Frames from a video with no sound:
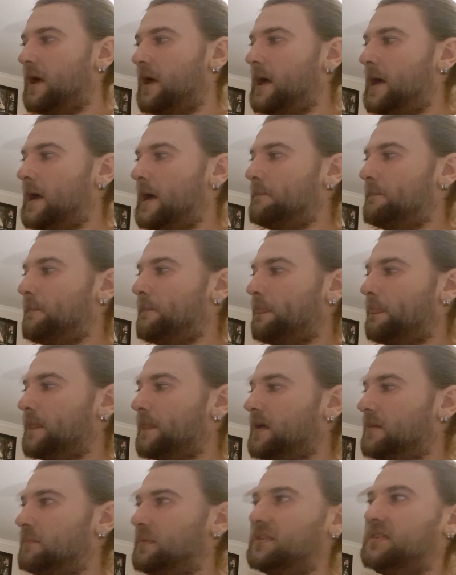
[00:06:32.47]

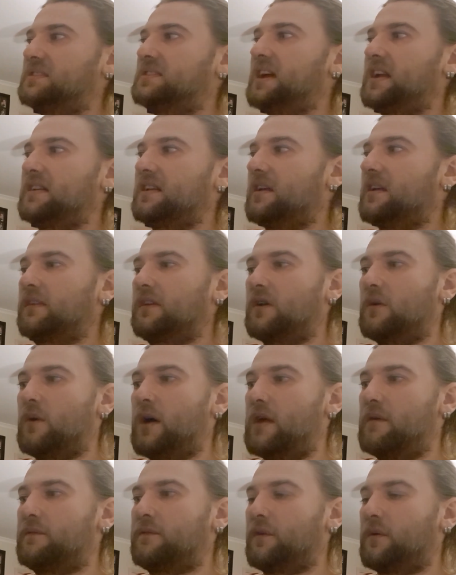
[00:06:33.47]
But to take nothing
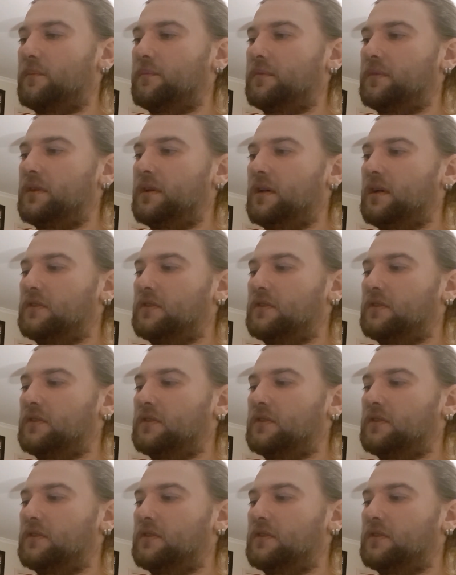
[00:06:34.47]
away from the